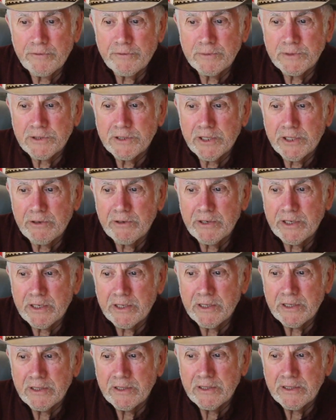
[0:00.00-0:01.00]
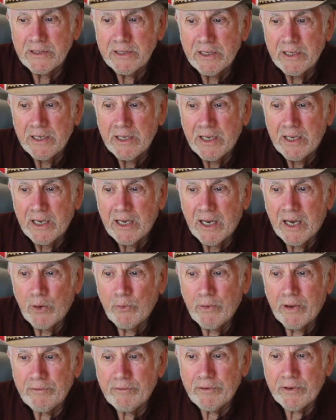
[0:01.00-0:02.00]
from Syria.
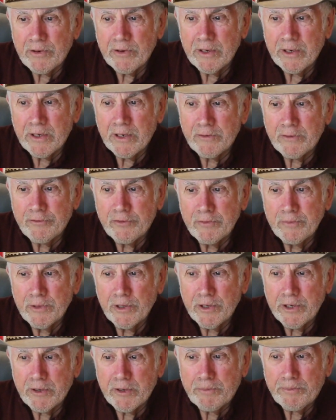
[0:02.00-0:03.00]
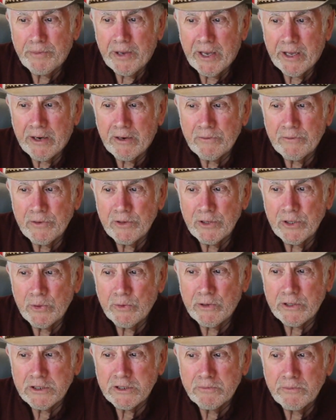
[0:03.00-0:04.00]
However, in a familiar pattern, the
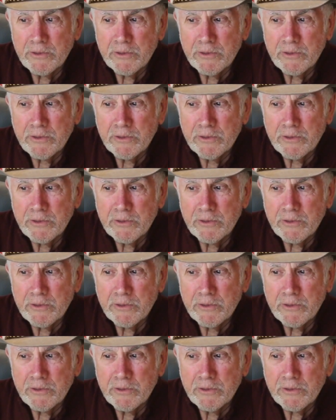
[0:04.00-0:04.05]
U.S.